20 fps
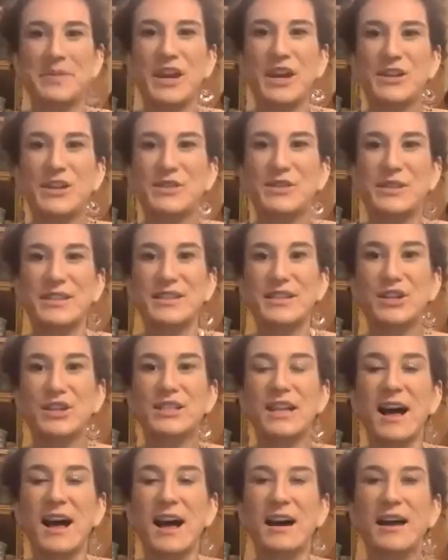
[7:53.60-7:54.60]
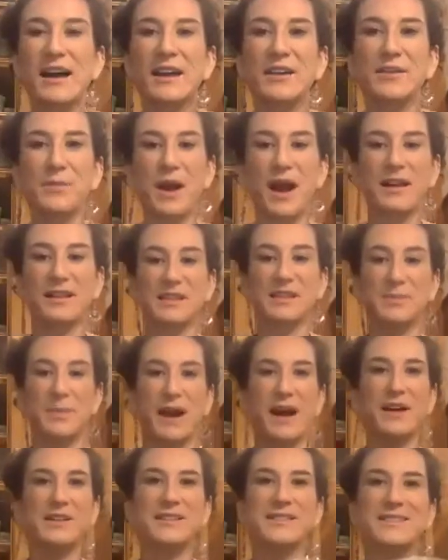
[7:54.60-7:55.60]
So this is a ton of broccoli
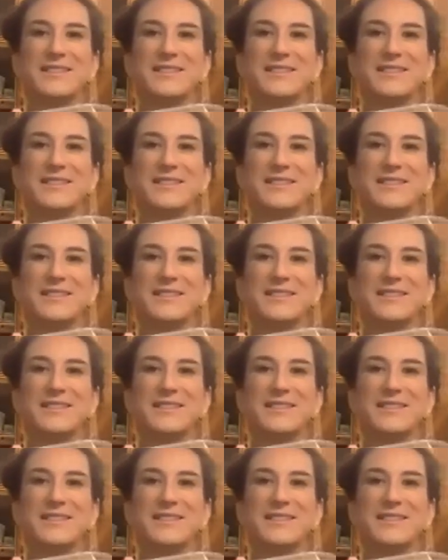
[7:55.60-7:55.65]
sprouts.